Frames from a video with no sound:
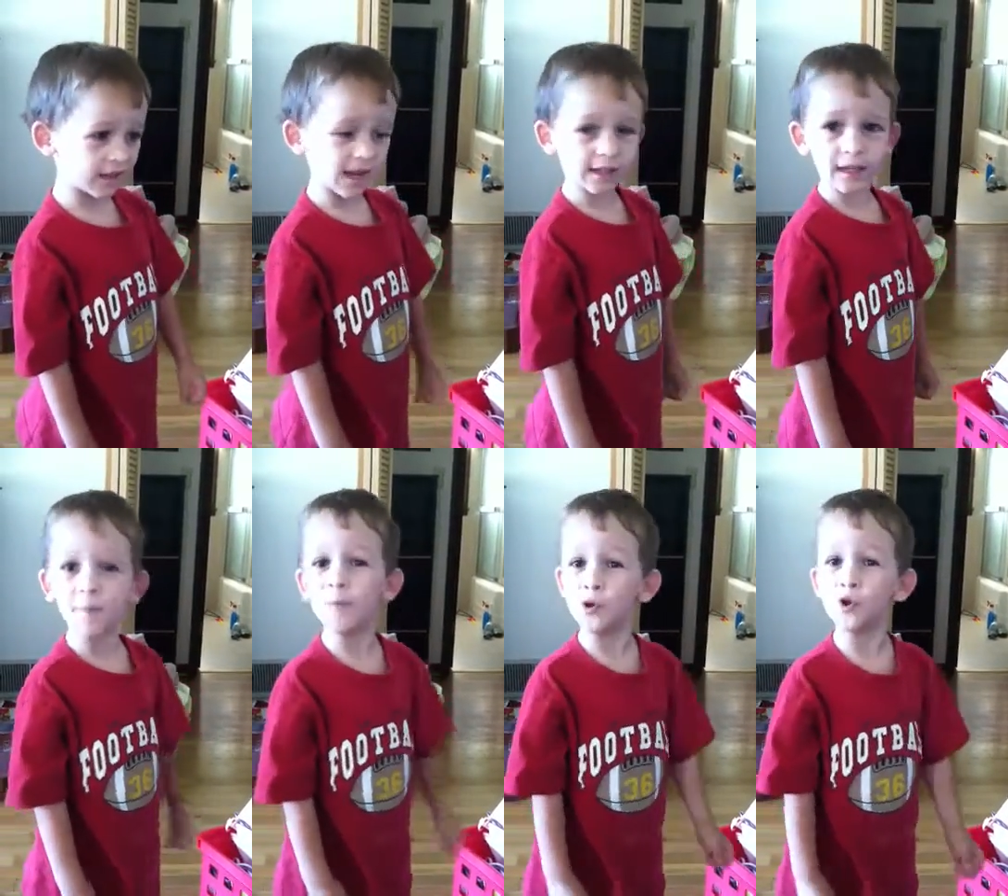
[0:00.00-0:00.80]
It can
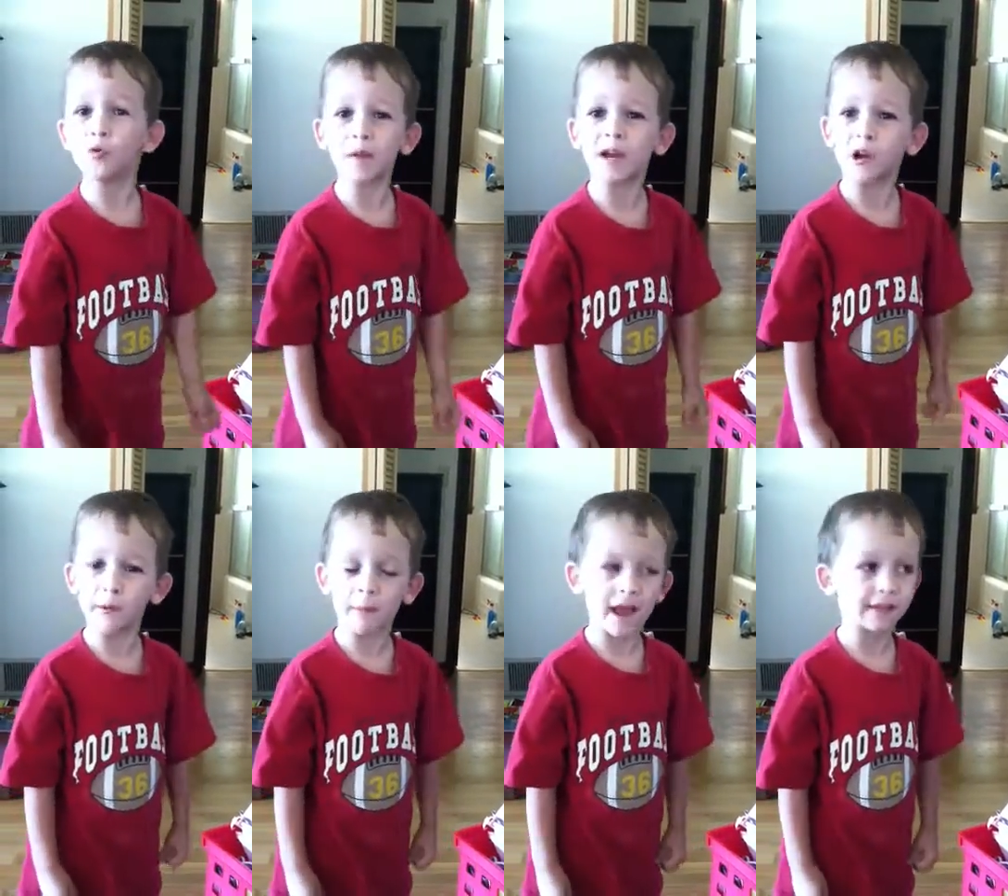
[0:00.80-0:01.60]
poop in our
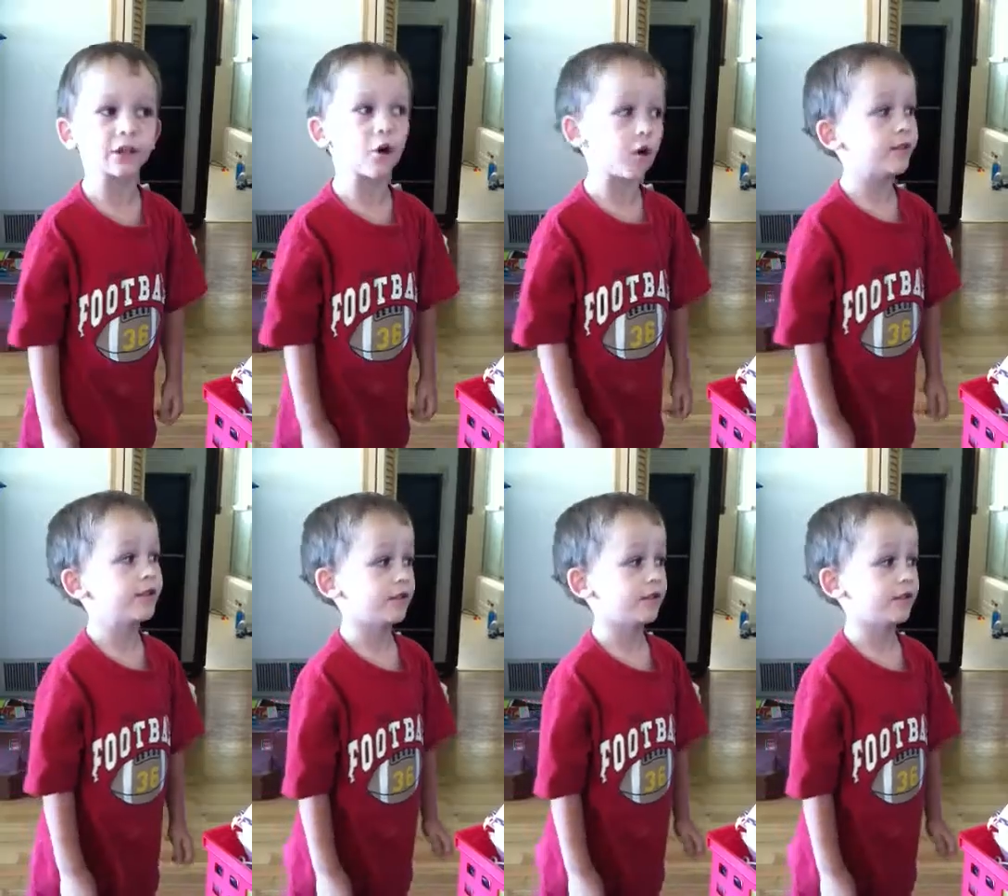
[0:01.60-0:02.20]
backyard.